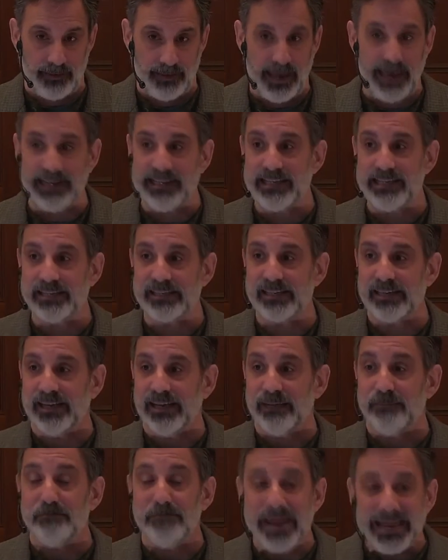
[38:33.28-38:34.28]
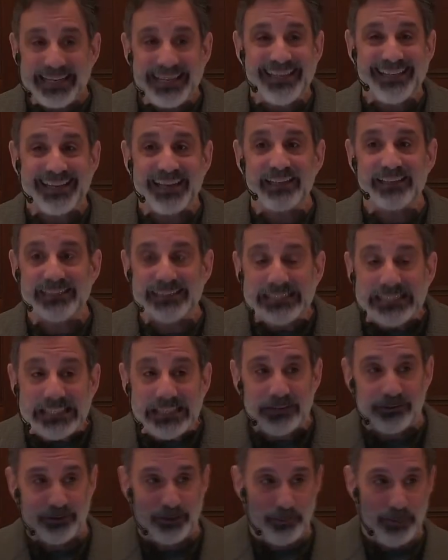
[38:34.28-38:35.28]
And he's making it
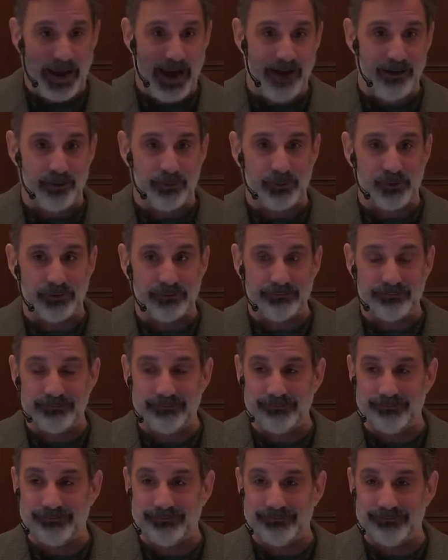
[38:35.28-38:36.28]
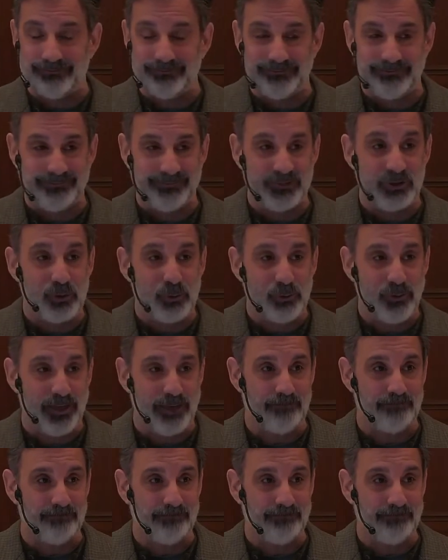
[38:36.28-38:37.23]
clear in a parable to them